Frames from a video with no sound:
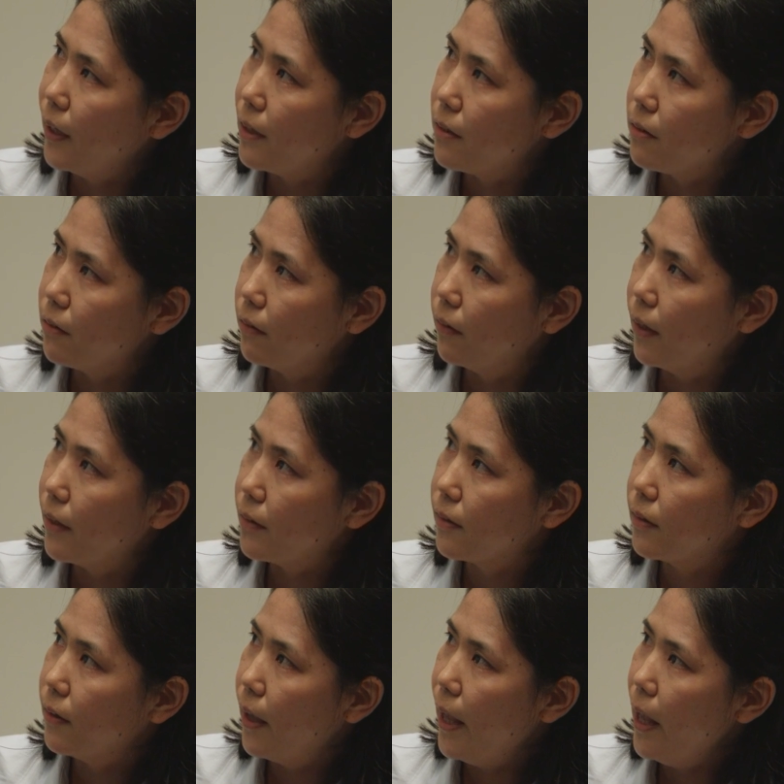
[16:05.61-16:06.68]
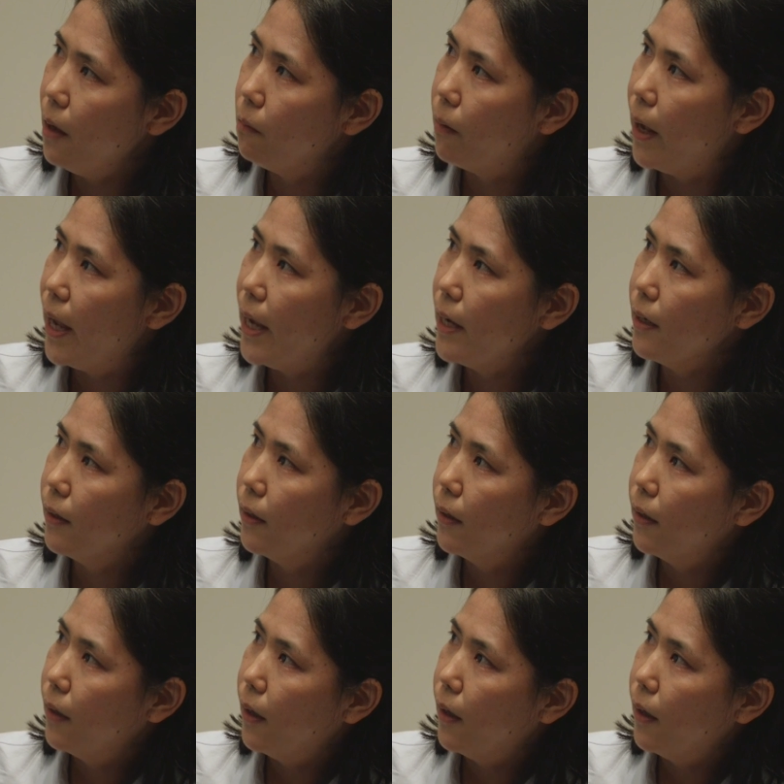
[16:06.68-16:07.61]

into this airway,